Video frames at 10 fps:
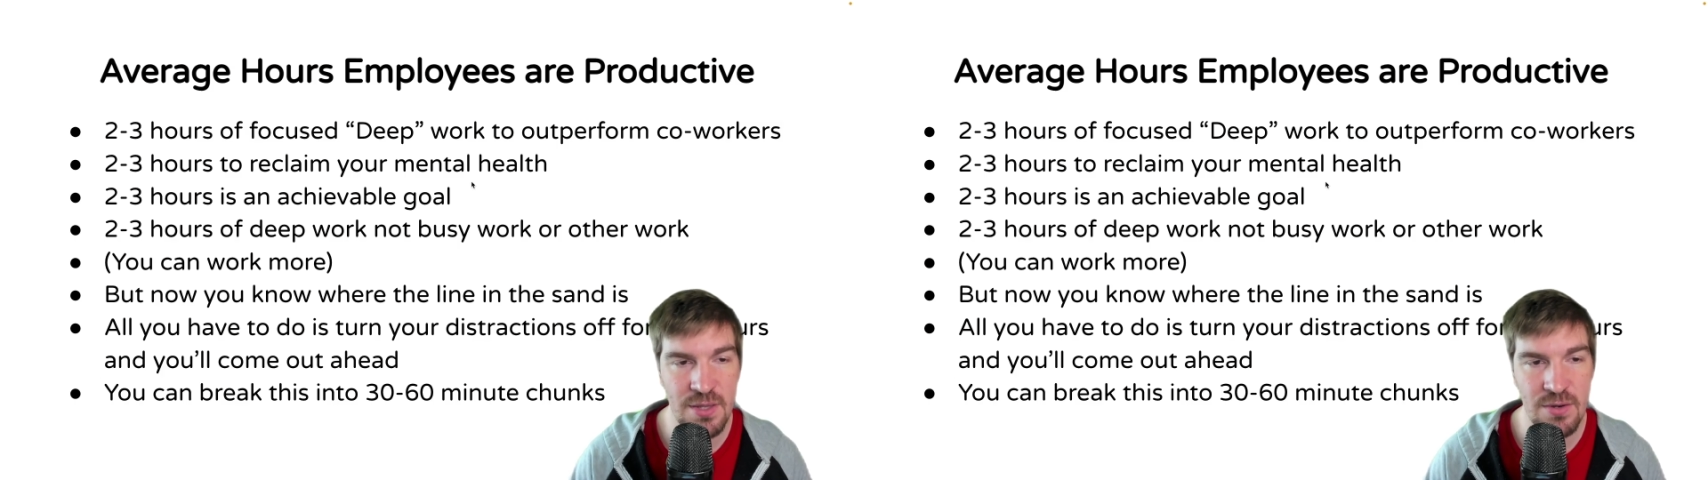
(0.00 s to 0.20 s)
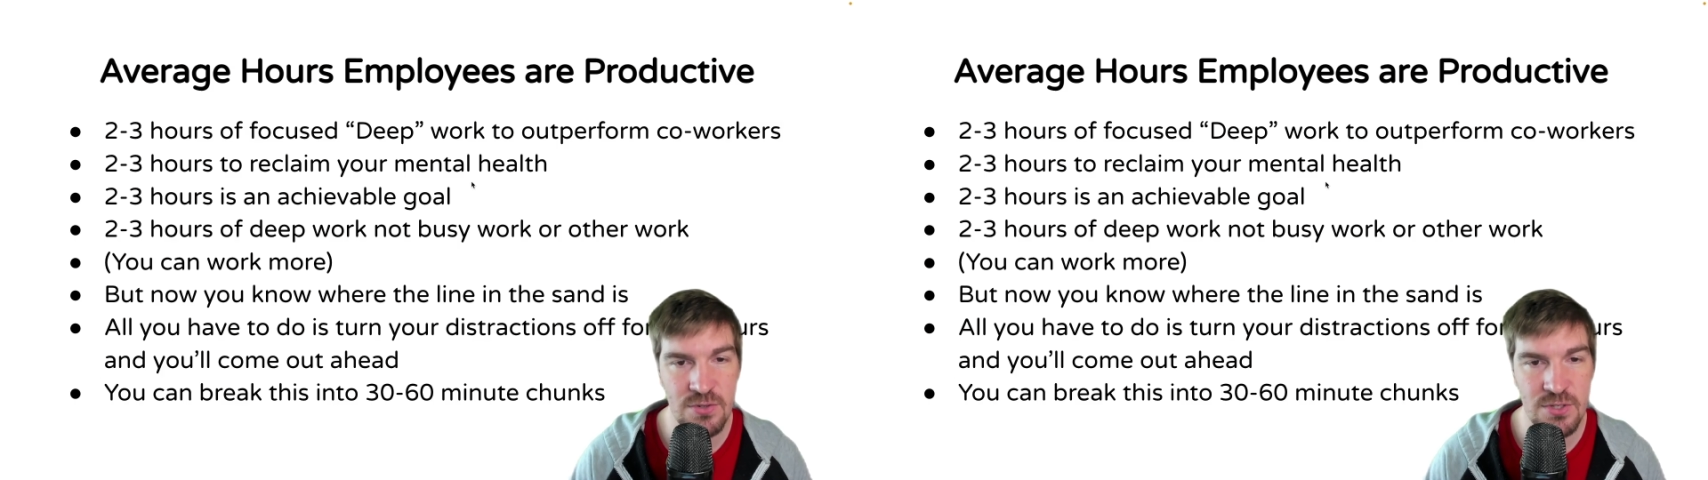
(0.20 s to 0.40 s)

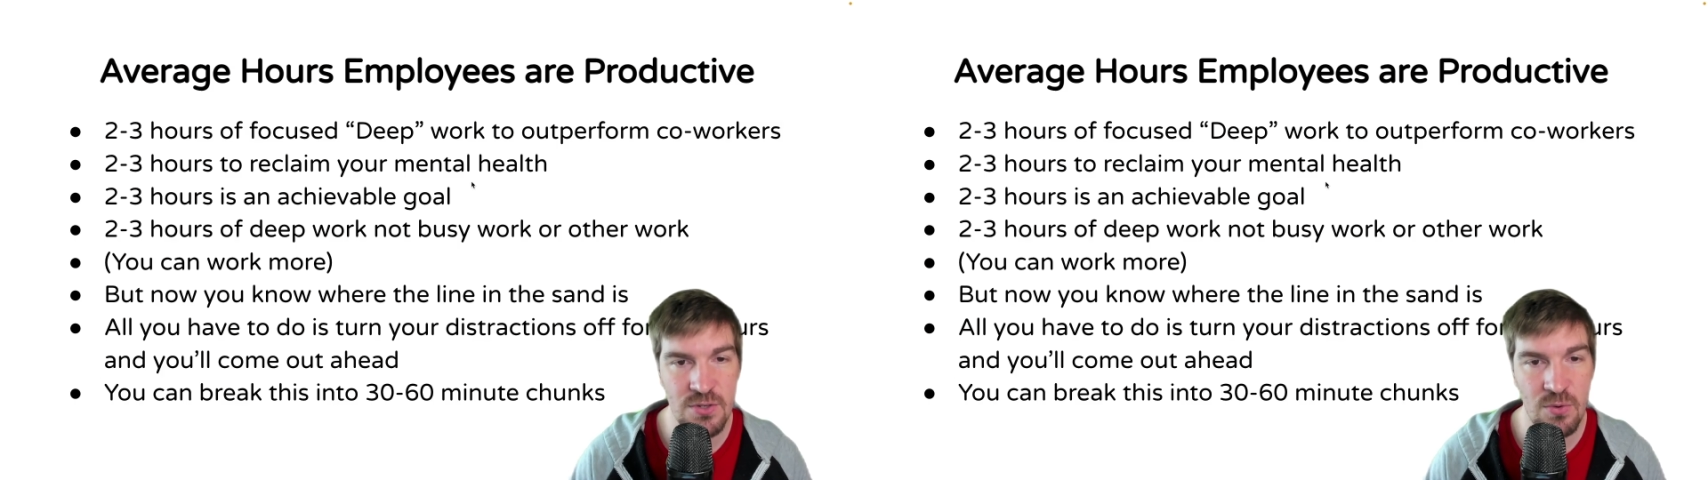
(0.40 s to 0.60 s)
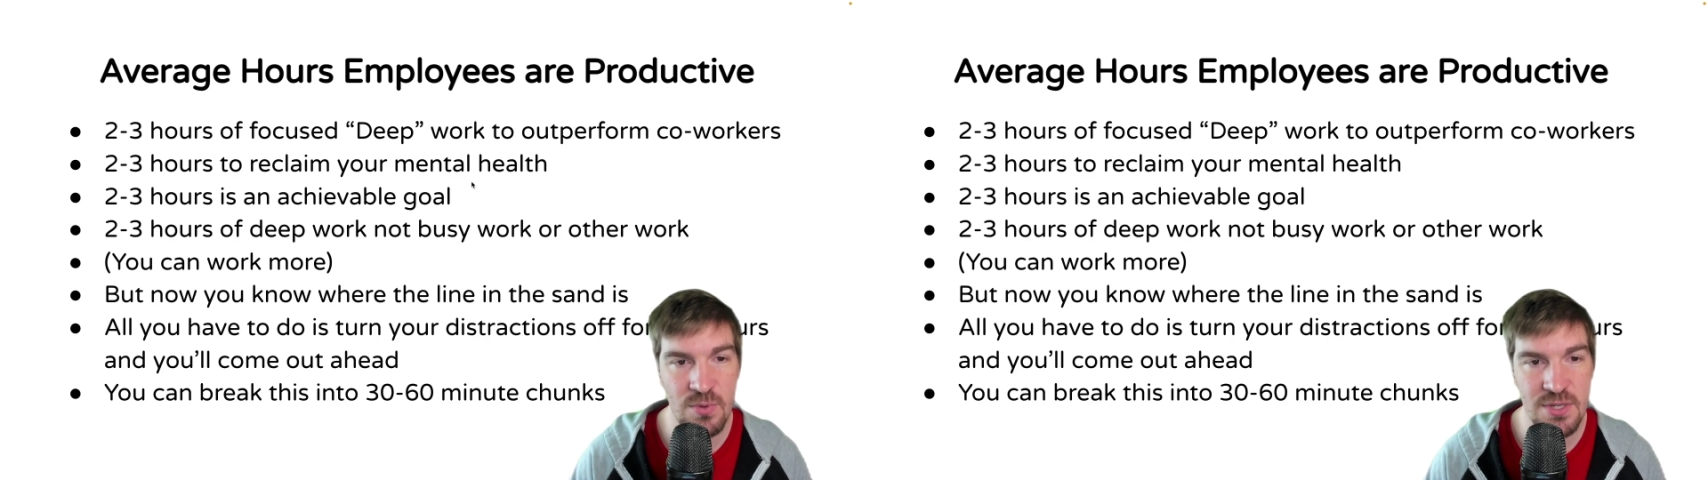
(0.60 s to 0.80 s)
And
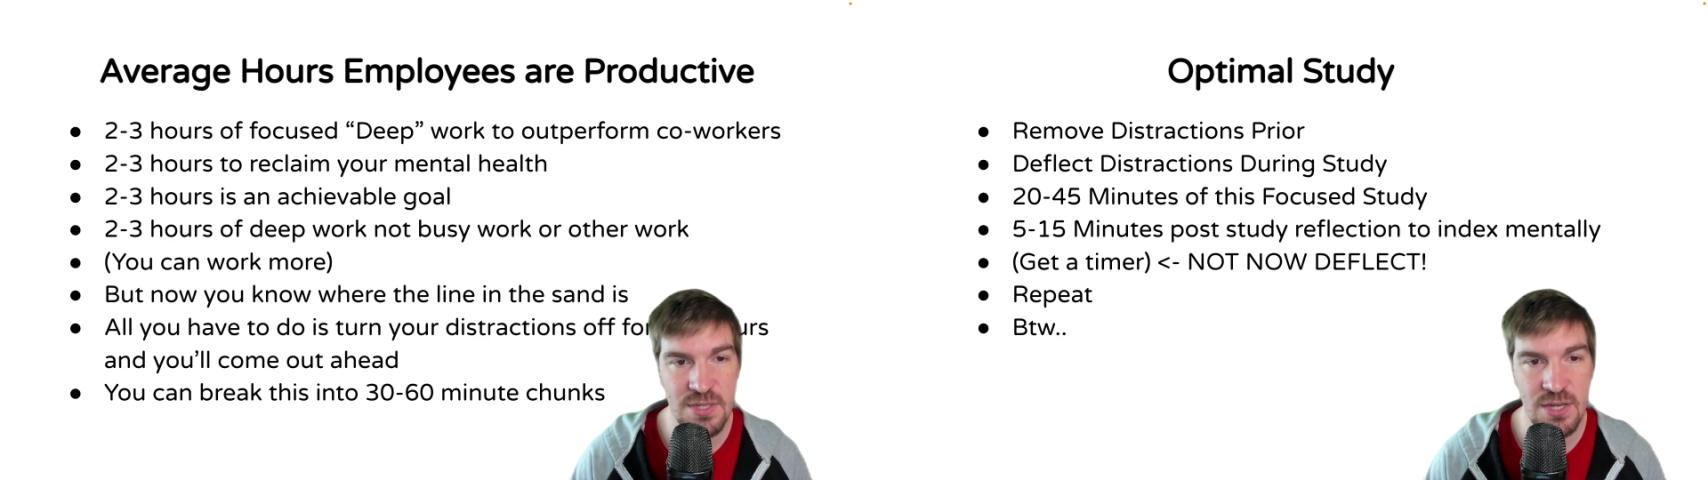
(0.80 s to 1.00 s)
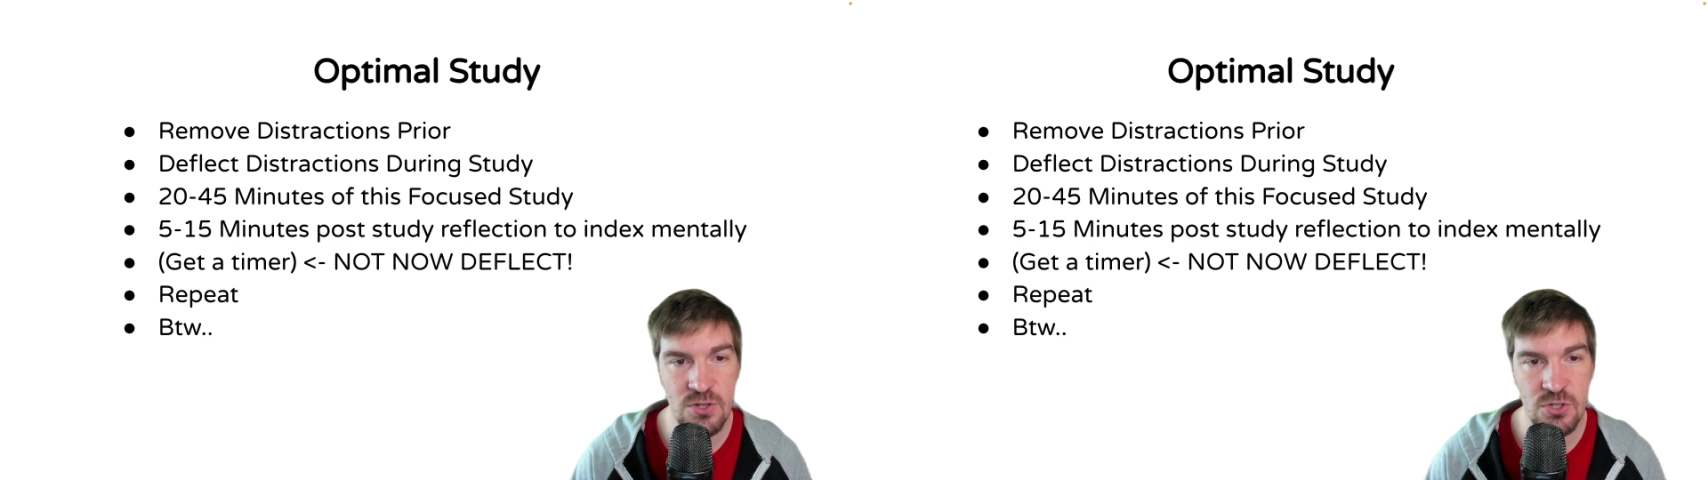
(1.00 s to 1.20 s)
there's no
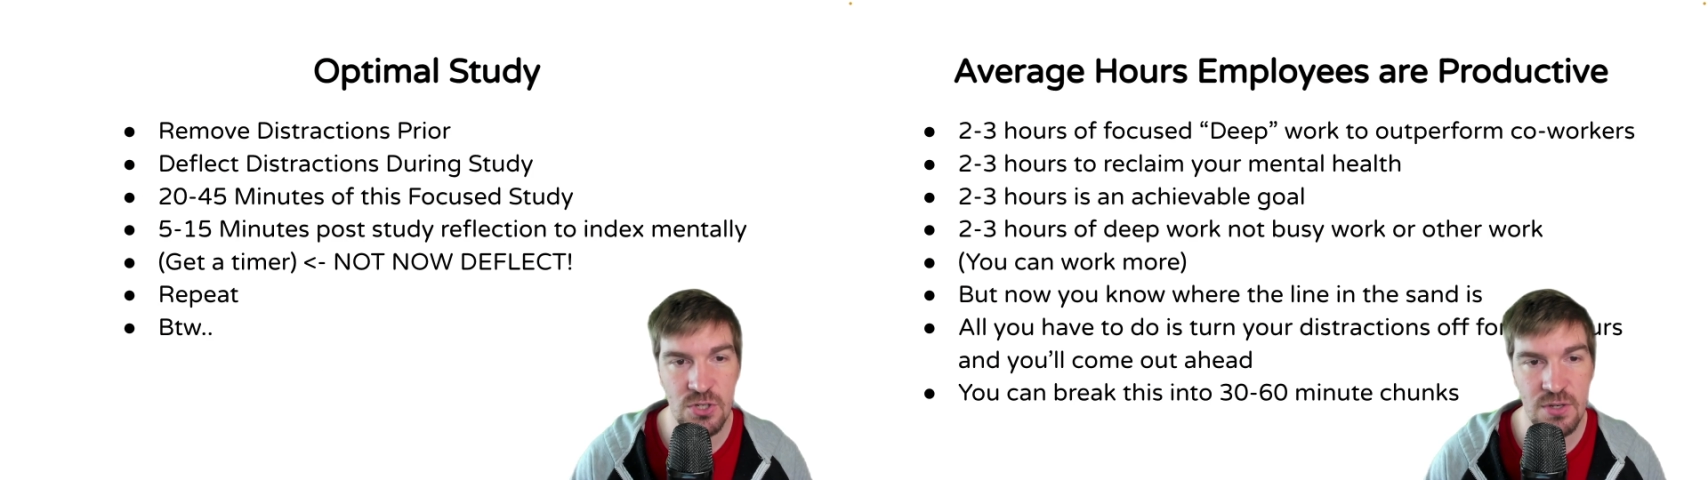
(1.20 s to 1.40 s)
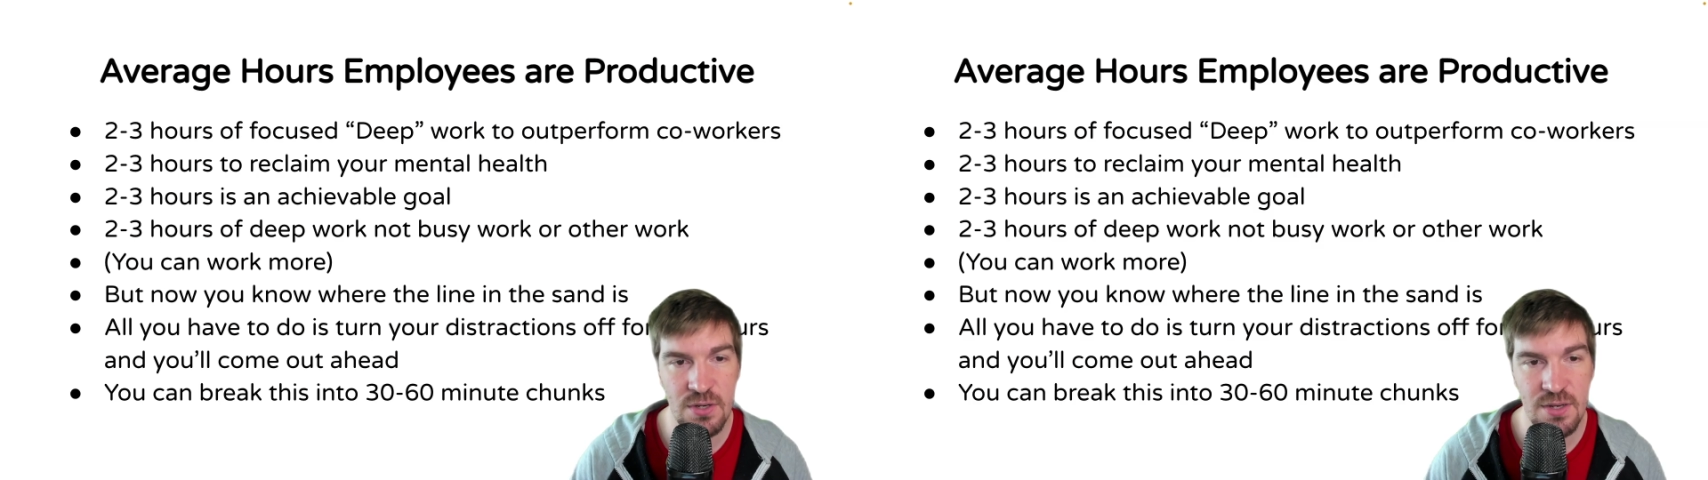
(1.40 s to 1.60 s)
reason that you
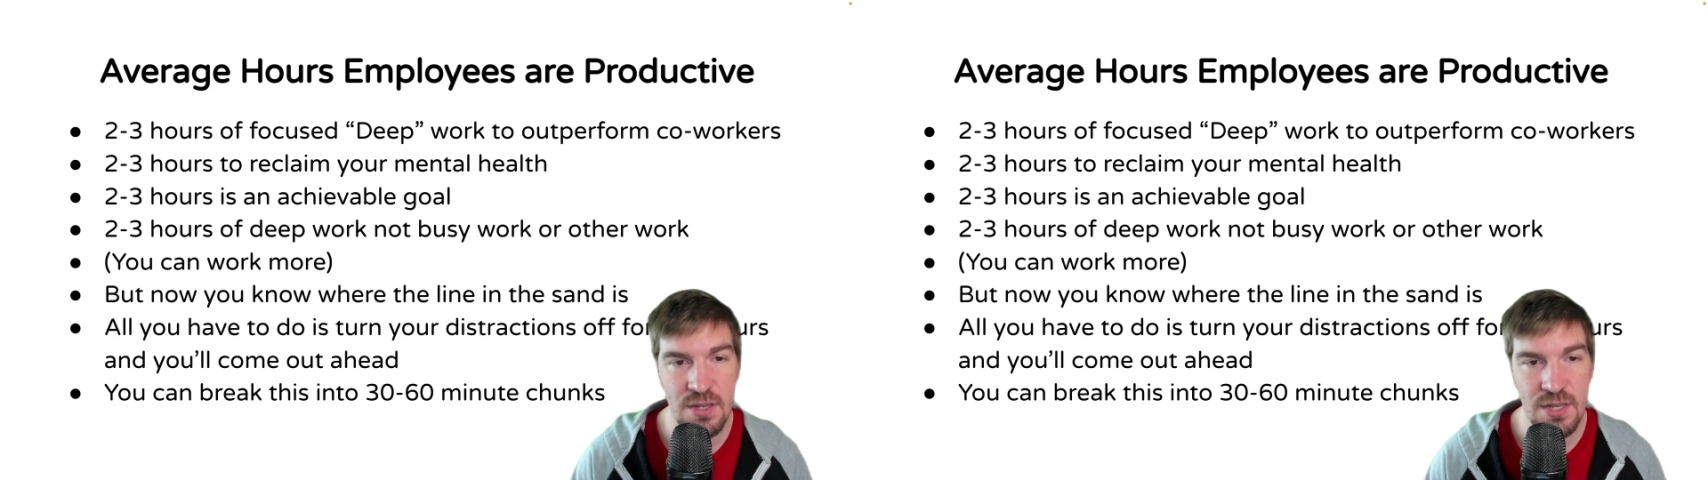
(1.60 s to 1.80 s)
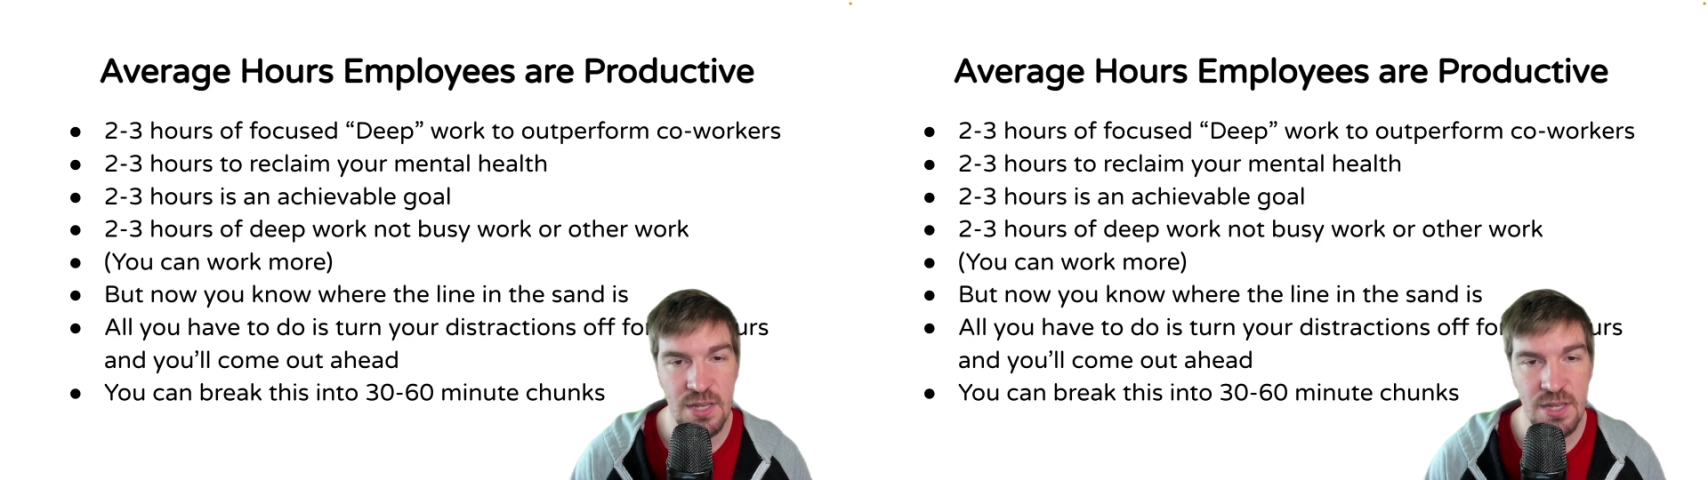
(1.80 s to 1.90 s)
should